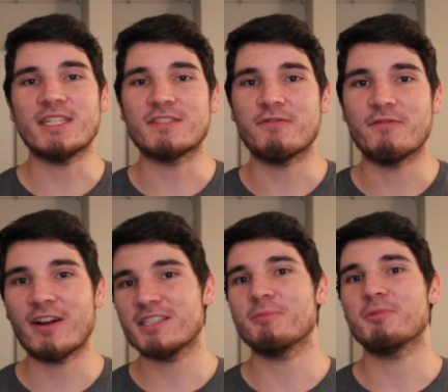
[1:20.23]
is
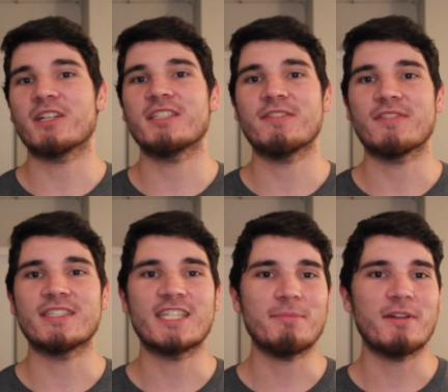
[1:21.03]
very subjective and
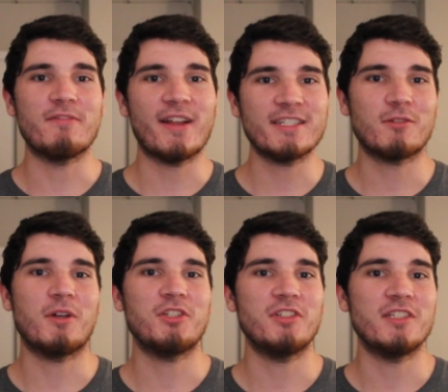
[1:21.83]
some advanced
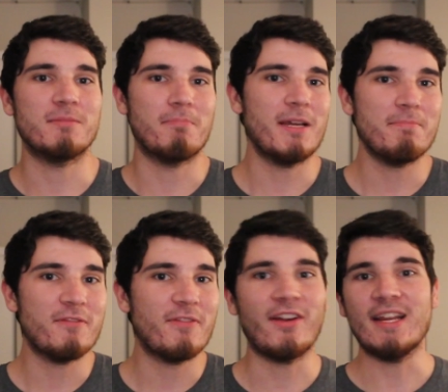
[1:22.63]
questions might be
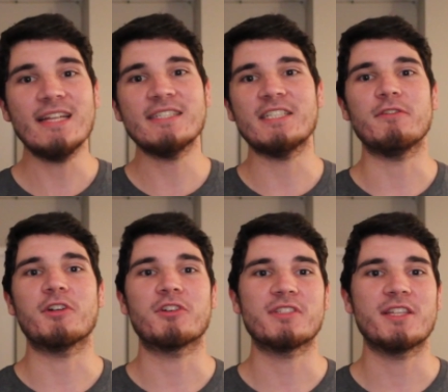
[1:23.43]
very easy if you
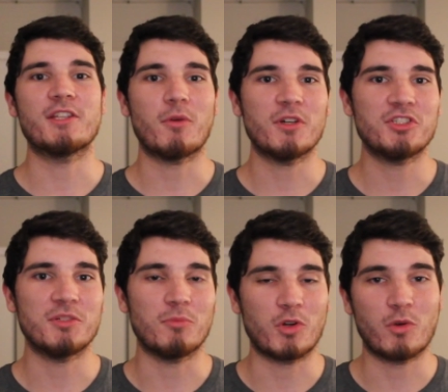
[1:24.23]
understand the question
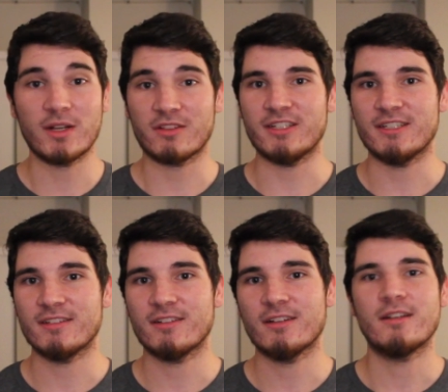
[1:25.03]
more quickly.
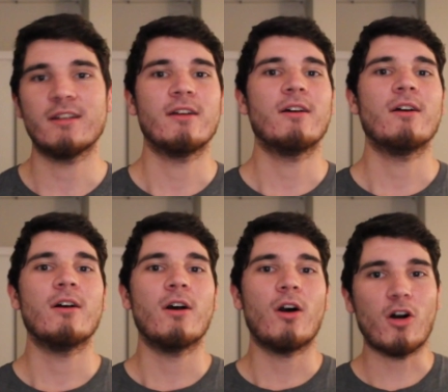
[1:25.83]

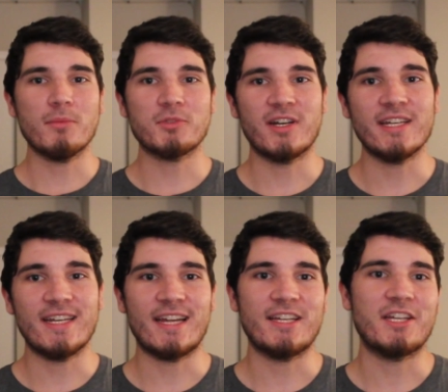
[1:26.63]
All I'm trying to
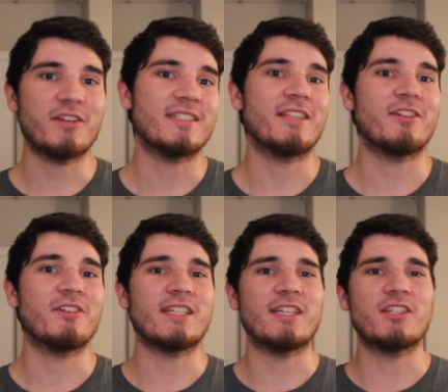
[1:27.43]
get at here is that there
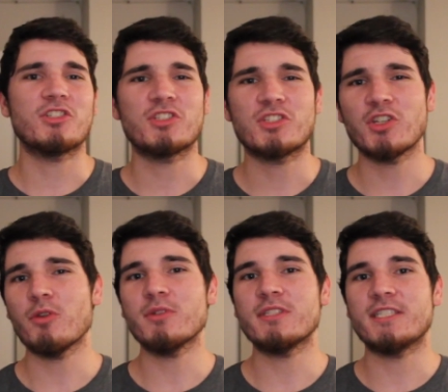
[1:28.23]
is a
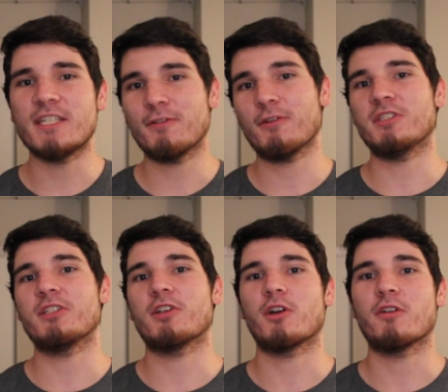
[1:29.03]
slow difficulty
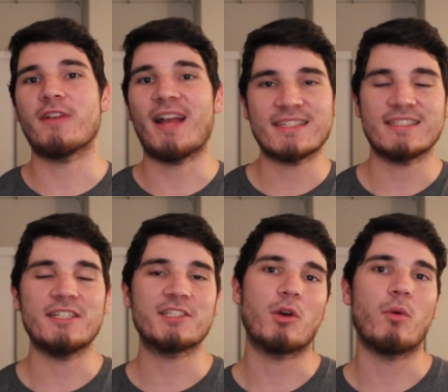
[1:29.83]
curve as the
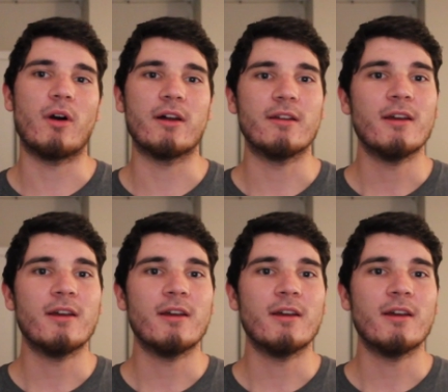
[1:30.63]
days go on,